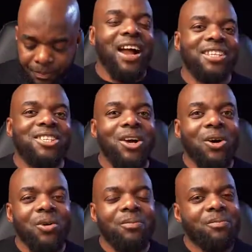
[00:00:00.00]
Right.
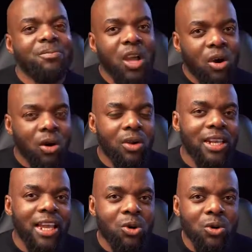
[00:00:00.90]
So no
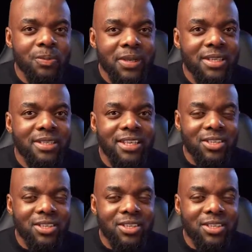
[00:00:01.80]
online course business